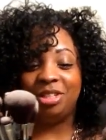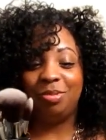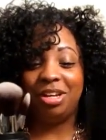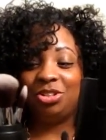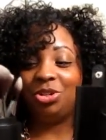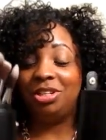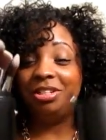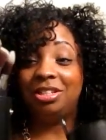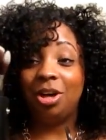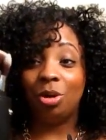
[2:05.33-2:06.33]
this because you
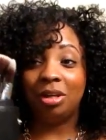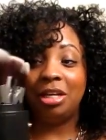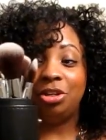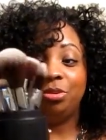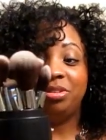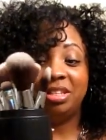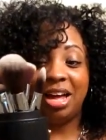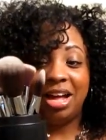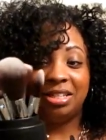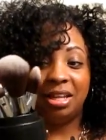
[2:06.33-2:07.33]
can totally use this
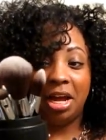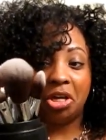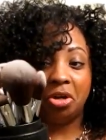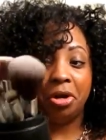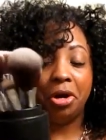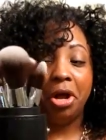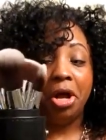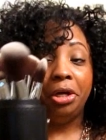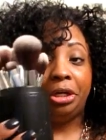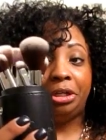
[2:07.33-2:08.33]
as like your,
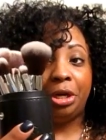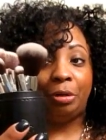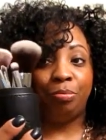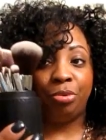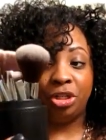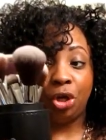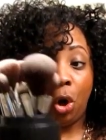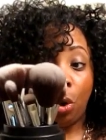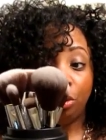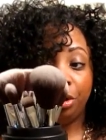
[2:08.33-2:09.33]
you know, brush
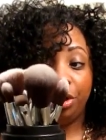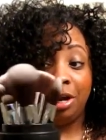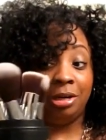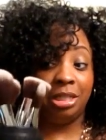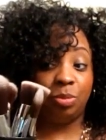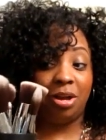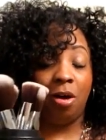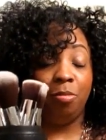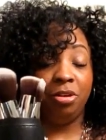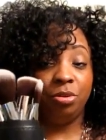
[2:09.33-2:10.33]
holder. And that's what
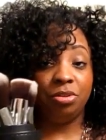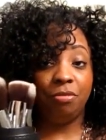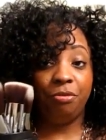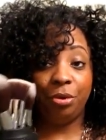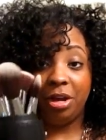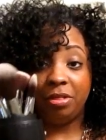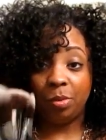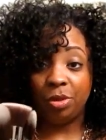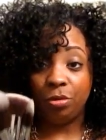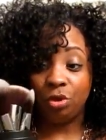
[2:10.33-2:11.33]
I will be using it for. And
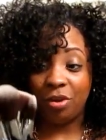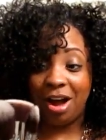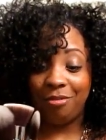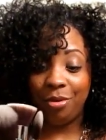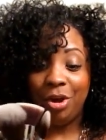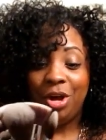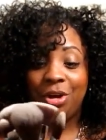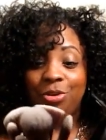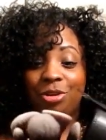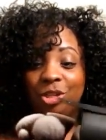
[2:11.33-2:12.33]
then when you travel,
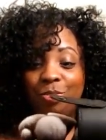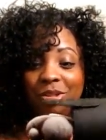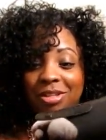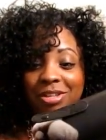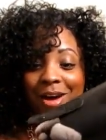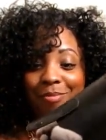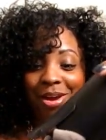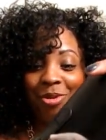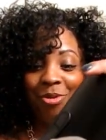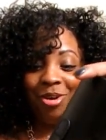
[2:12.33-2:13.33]
you can just put the top
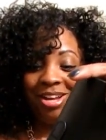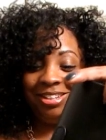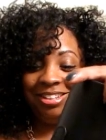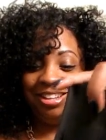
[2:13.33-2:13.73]
back on.